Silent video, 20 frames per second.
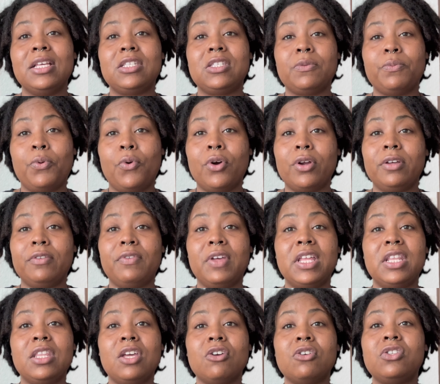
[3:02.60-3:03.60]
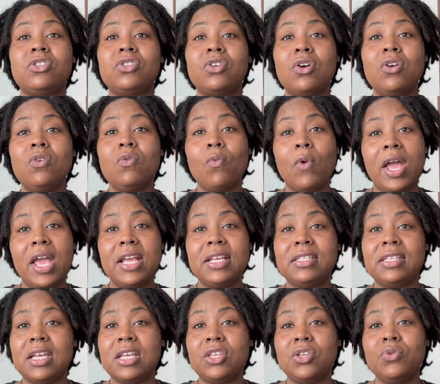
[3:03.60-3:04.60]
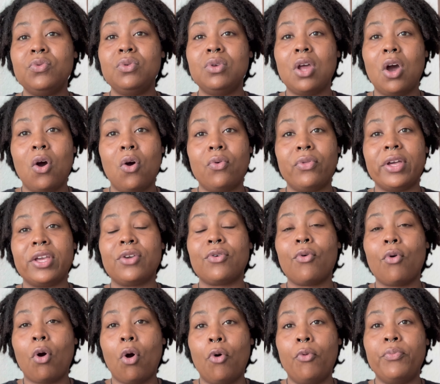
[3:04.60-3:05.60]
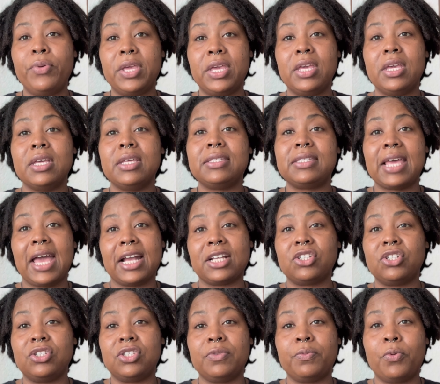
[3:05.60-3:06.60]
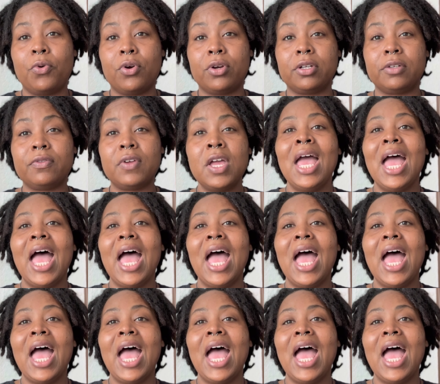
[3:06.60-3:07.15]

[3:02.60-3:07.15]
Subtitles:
supportive. And there's certain ways that you know that your OB is actually supportive.